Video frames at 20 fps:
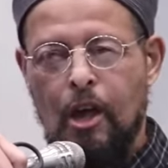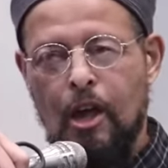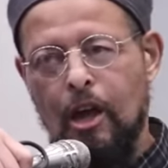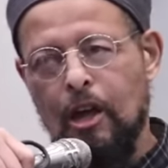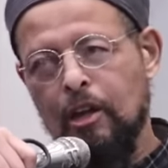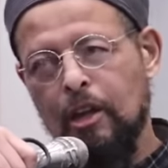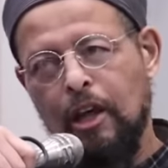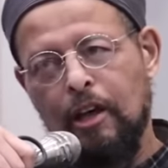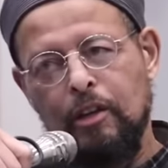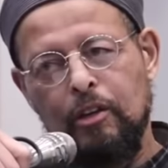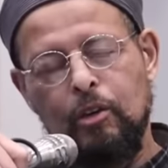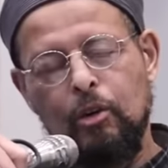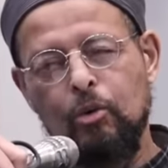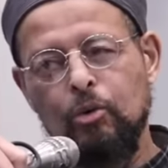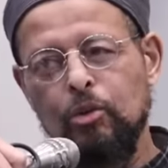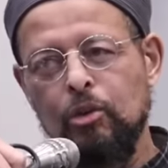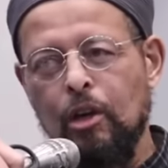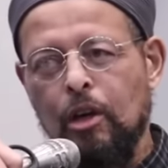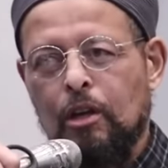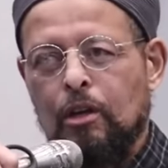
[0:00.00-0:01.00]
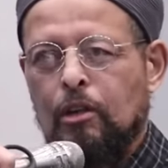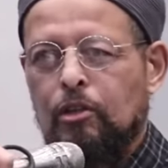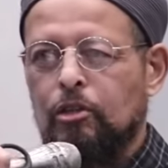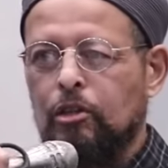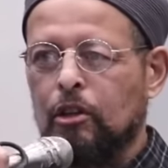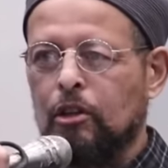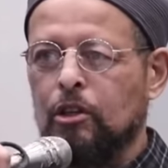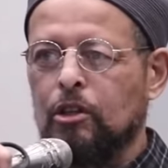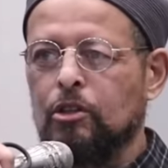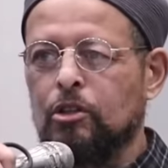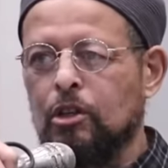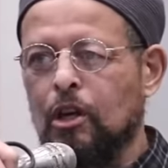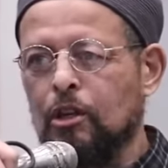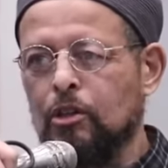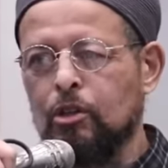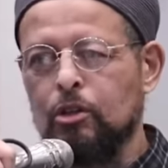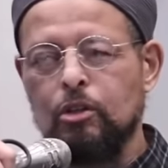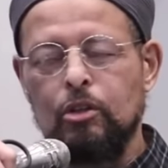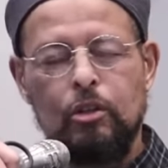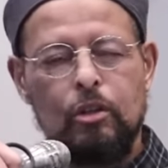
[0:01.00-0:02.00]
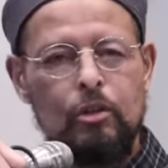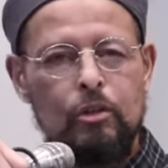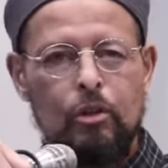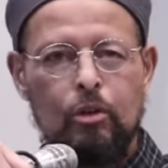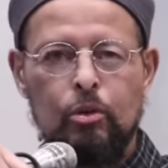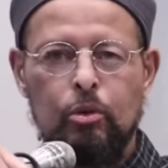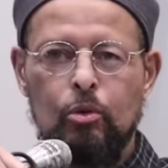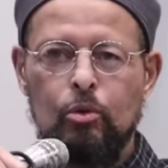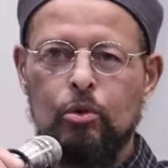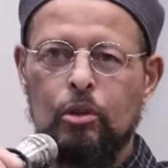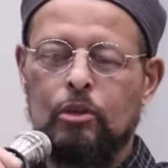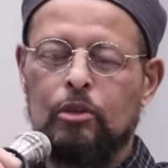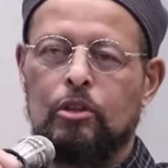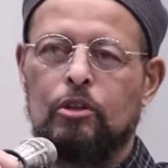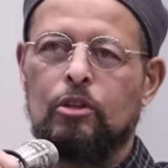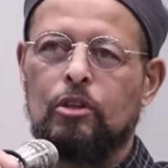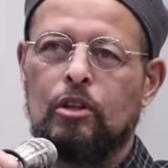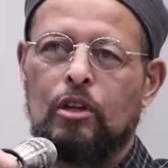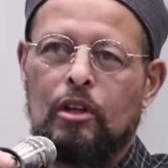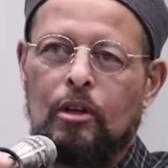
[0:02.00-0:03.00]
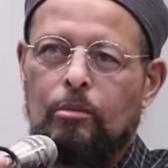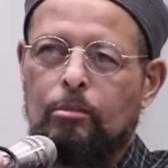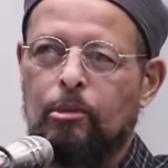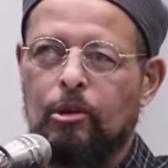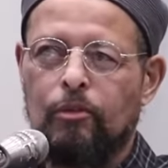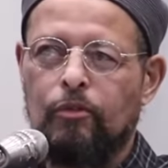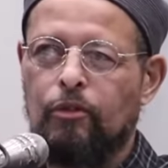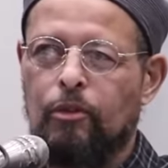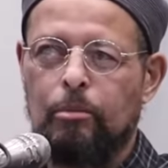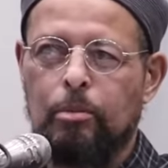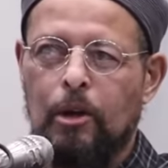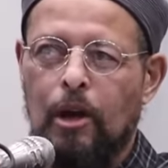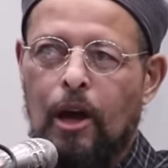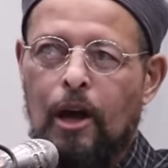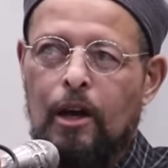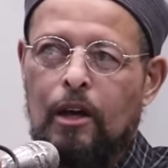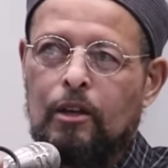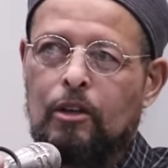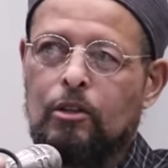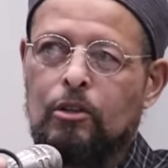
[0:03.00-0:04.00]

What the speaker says: And like those kind of things, I just concluded this can't be from God.